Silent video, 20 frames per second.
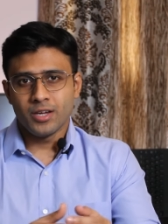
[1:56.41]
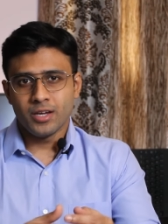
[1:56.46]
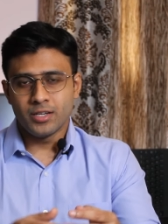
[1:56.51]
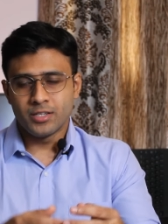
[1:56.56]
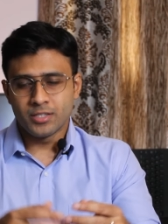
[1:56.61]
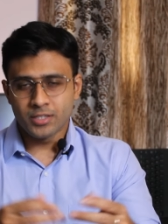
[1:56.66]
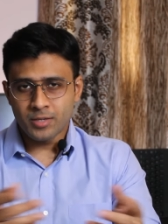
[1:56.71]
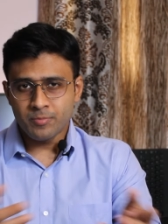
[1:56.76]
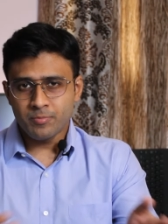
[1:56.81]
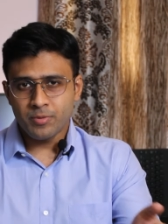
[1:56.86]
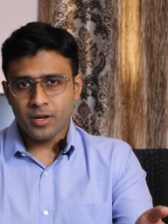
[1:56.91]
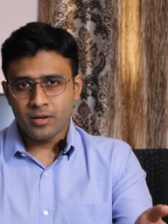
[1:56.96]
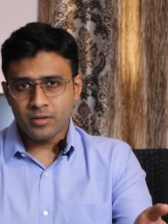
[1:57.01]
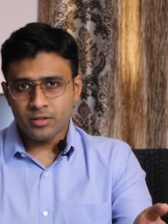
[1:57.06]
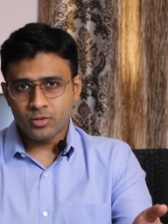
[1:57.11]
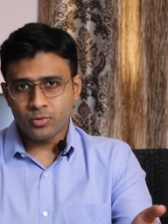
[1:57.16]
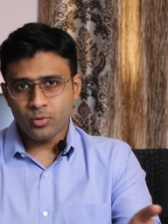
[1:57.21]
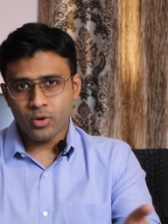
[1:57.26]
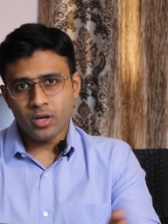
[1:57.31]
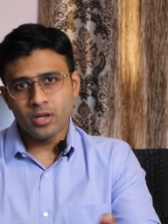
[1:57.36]
a term plan
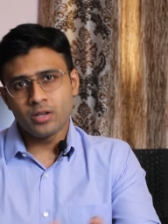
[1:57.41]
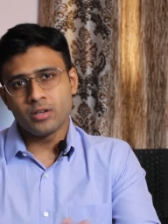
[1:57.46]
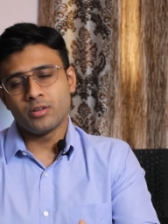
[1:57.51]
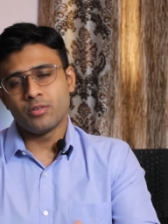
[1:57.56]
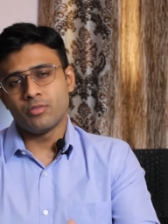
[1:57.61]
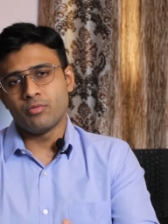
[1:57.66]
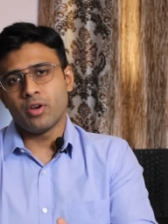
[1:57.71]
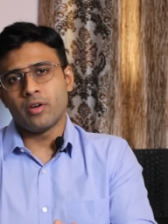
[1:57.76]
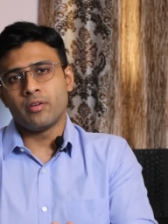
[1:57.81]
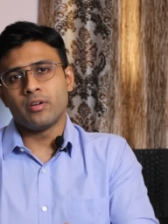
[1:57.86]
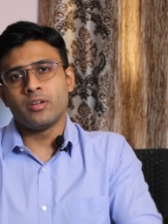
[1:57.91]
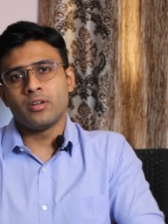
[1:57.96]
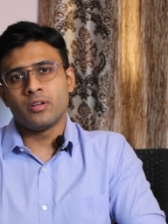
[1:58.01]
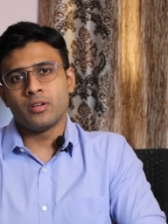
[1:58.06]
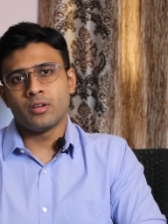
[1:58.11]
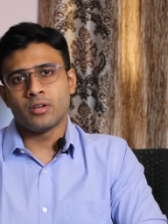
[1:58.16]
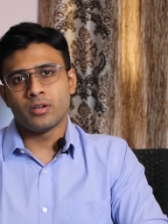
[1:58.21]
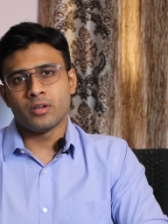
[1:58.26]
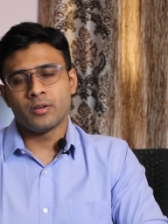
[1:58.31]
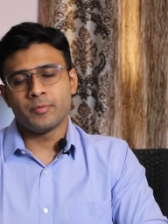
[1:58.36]
is one
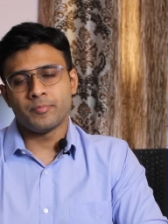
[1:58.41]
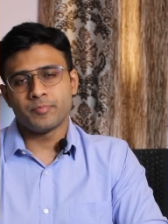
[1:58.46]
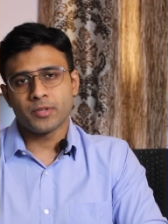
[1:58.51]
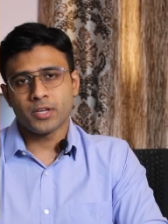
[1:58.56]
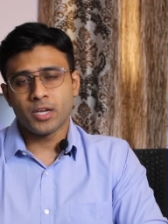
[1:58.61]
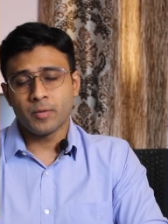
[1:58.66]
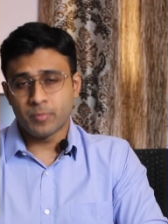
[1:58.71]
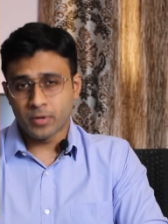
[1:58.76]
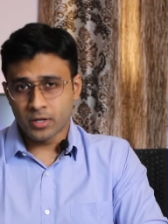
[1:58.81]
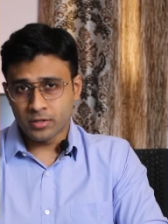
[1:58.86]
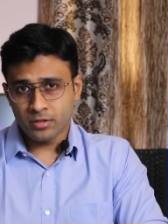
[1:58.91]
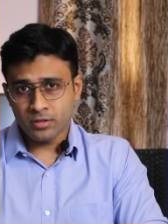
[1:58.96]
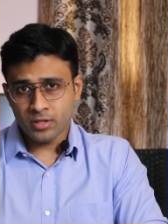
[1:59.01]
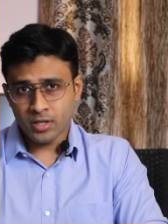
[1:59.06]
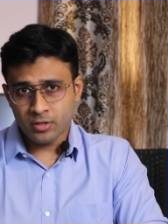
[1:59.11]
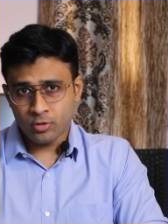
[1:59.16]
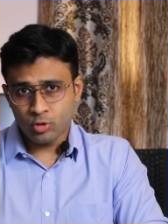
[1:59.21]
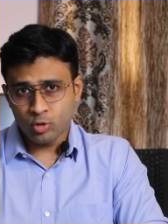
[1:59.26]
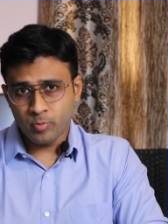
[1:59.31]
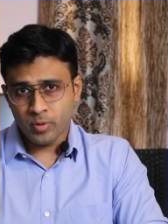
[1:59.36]
wherein uh, a person
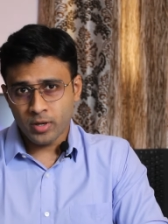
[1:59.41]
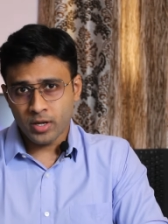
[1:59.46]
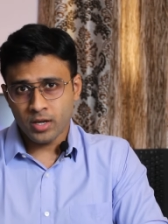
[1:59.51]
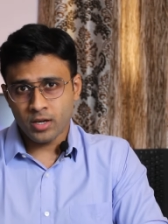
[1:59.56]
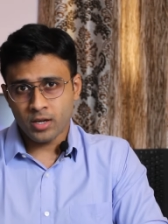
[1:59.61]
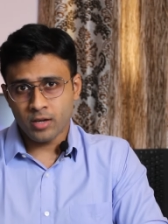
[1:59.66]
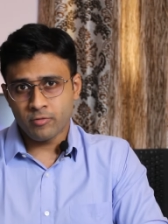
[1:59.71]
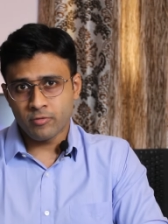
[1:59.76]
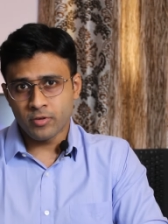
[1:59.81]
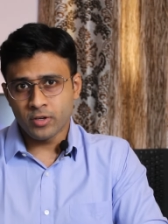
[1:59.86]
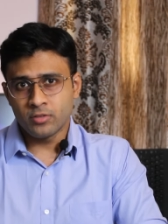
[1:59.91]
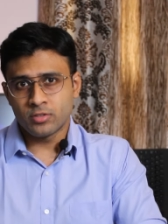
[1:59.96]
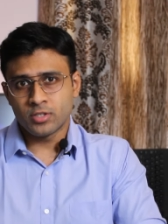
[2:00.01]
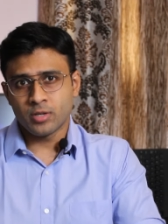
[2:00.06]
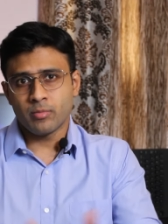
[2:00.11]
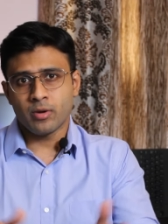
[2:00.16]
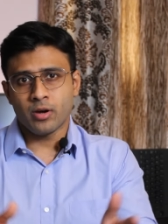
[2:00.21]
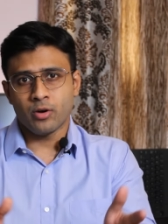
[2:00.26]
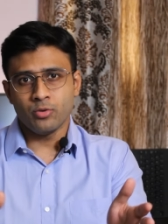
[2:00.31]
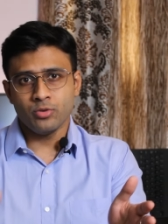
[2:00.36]
gets to pay a fixed
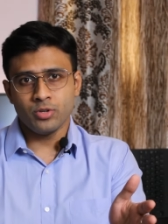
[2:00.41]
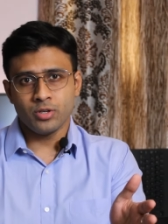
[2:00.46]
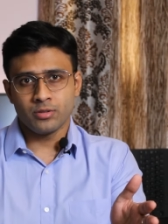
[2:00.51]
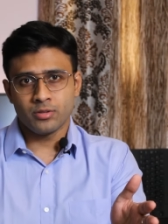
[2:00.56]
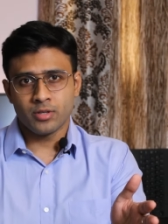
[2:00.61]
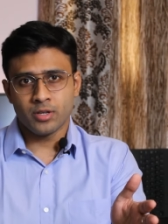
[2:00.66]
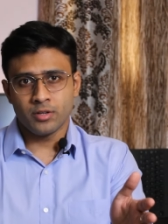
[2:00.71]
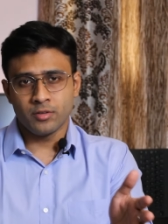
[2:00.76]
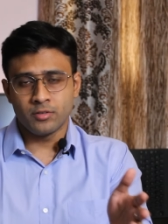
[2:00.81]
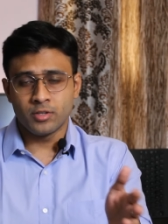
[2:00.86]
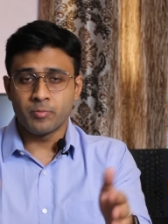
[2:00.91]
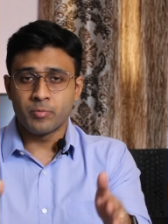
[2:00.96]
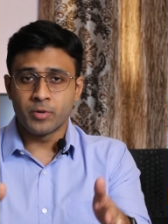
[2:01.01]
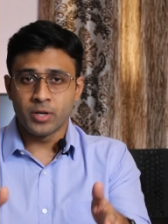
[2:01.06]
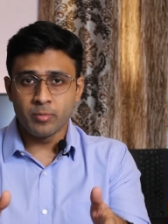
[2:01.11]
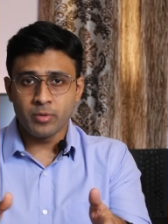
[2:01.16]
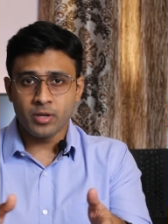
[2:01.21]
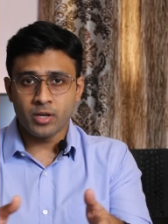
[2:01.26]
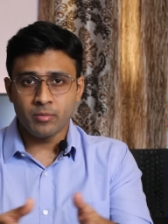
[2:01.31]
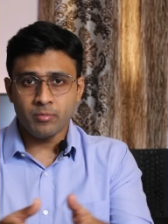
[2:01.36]
amount, that is the
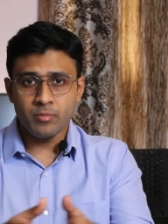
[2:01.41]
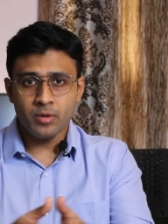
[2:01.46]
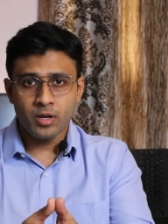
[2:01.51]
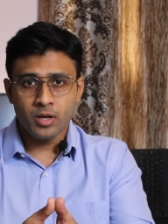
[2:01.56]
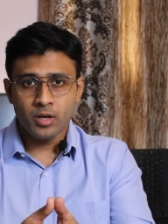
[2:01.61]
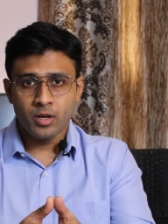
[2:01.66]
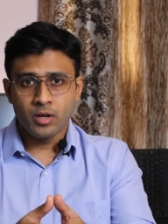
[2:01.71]
premium,